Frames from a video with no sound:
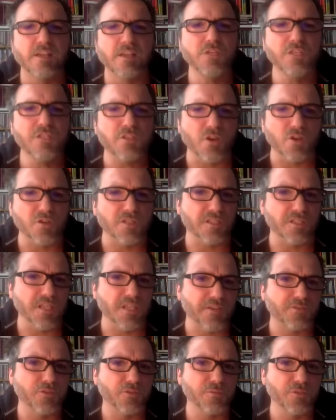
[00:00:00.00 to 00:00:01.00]
Resources
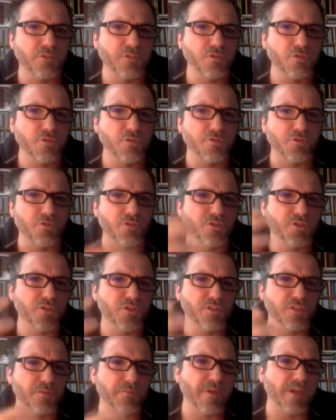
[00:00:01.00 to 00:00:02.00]
have to be used for
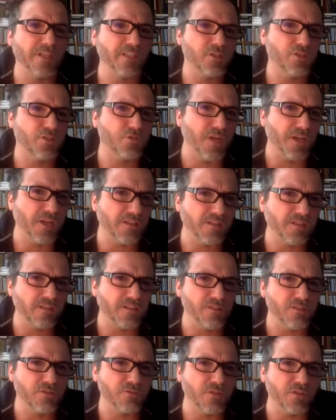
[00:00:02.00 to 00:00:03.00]
systematic training
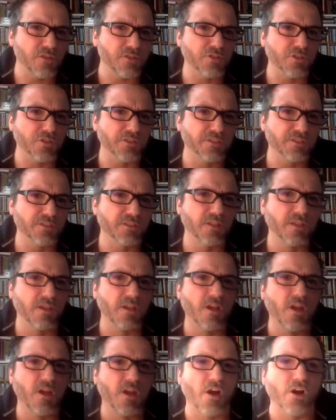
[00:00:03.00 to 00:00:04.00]
and structures
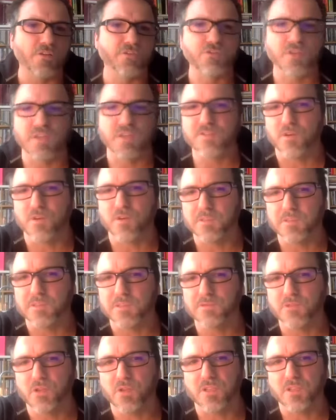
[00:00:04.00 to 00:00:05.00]
of
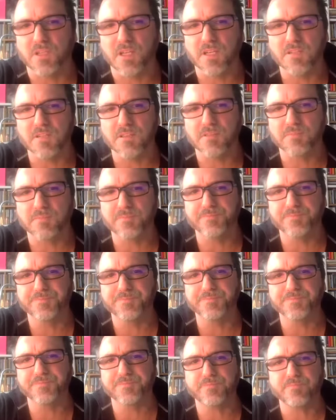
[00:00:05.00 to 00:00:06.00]
transformative organizing.
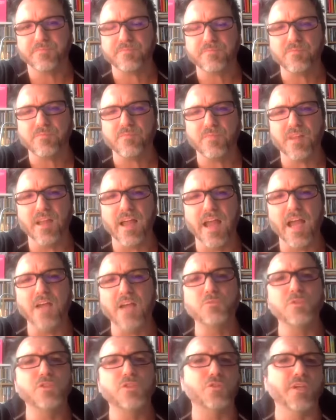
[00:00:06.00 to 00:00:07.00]
And
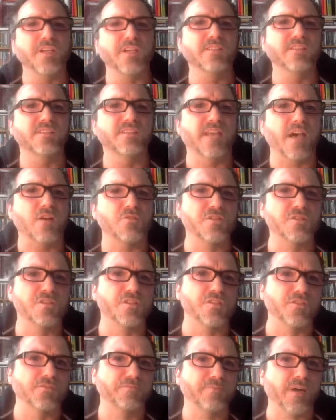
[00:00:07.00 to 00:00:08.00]
we trained
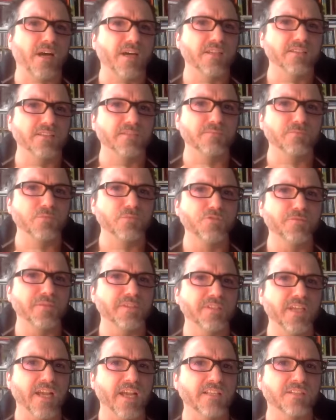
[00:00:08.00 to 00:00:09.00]
thousands of party and
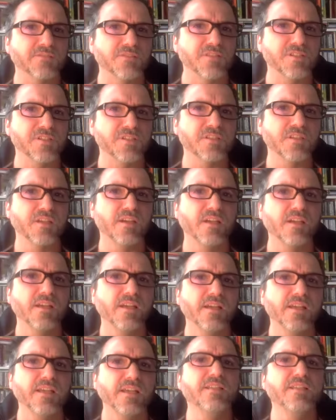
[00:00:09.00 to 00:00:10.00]
movement activists
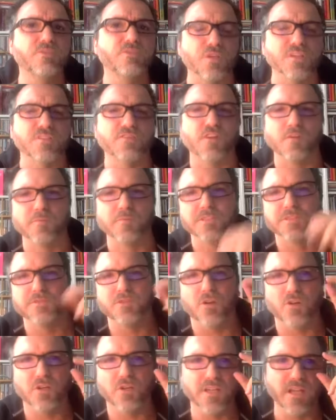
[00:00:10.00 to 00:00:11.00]
in transformative
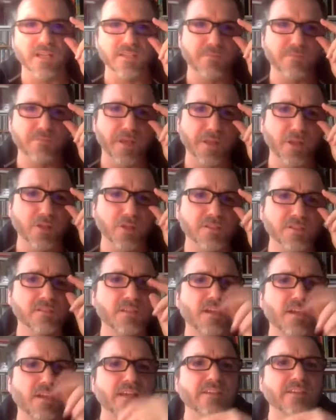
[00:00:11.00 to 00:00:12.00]
organizing methods,
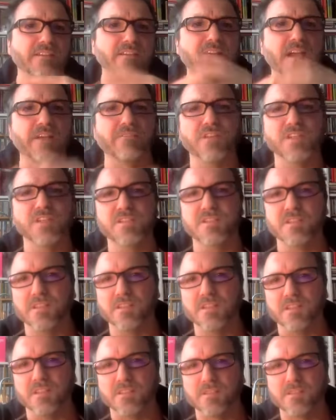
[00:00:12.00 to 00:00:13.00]
in
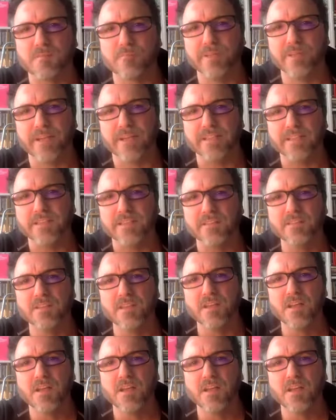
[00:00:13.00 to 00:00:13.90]
canvassing, in campaigning.